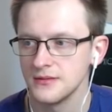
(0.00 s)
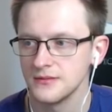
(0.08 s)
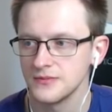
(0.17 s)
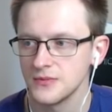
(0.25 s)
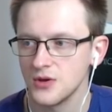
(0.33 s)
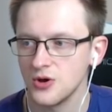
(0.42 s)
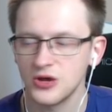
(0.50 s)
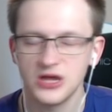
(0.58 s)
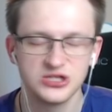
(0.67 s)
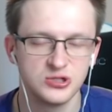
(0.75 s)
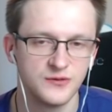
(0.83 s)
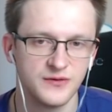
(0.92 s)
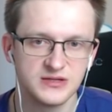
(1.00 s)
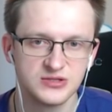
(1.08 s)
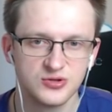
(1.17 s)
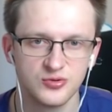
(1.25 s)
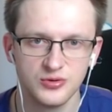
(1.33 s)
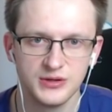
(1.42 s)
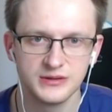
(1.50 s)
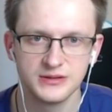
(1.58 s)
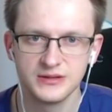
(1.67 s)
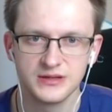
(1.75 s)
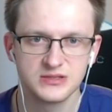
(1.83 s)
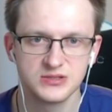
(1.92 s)
Occasionally you face Druid, and
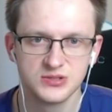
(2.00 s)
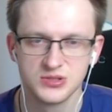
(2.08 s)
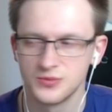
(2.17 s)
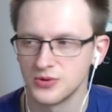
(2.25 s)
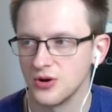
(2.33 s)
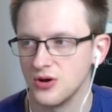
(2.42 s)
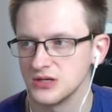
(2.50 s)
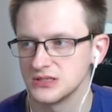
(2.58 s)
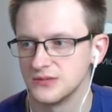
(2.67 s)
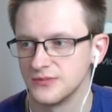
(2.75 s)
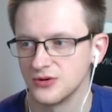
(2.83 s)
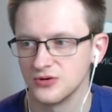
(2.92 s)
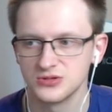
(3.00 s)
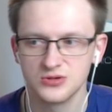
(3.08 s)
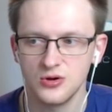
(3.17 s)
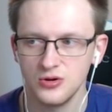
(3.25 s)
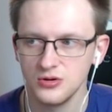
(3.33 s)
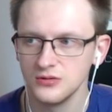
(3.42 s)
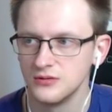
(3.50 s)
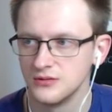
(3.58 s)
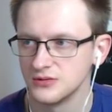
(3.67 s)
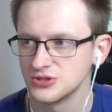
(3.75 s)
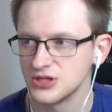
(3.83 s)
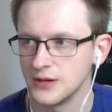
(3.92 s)
that's super awesome because all
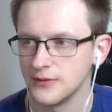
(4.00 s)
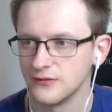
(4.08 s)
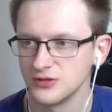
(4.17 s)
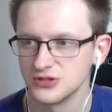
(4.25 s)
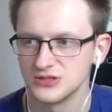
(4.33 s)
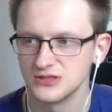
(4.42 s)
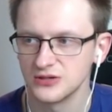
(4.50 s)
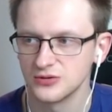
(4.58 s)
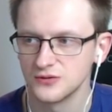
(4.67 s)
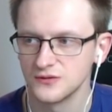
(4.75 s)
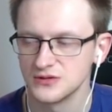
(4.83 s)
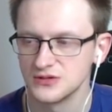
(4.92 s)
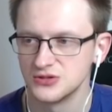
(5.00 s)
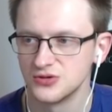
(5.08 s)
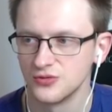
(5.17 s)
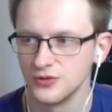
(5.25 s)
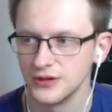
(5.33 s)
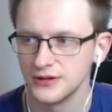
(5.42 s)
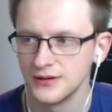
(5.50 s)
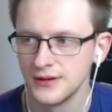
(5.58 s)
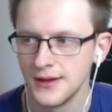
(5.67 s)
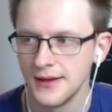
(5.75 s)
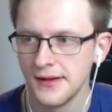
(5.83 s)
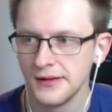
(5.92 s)
Shaman versions are good versus Druid.
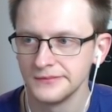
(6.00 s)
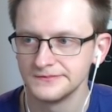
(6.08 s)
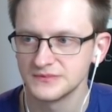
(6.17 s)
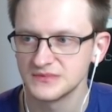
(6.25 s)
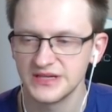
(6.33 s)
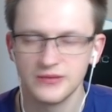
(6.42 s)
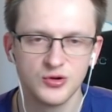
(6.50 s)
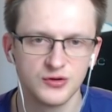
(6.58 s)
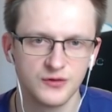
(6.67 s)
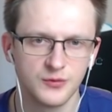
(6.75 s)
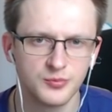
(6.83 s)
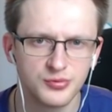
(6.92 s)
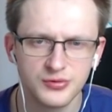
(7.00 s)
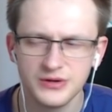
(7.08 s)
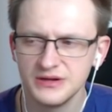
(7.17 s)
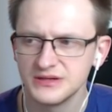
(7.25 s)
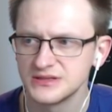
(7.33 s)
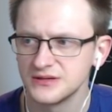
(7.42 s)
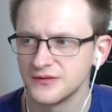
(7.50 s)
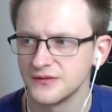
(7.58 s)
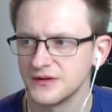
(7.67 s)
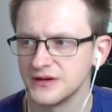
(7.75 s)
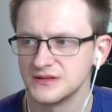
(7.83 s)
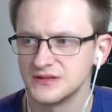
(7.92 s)
Same goes for Priest. If you
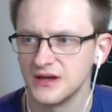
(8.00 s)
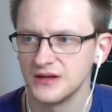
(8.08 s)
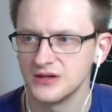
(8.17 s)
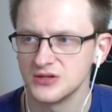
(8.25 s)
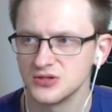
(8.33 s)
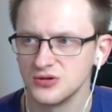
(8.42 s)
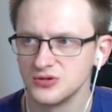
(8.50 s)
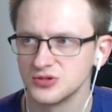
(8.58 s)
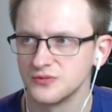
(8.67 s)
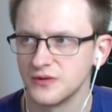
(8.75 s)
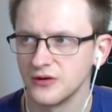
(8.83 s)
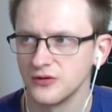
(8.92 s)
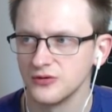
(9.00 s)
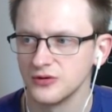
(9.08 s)
face that, that's also very good.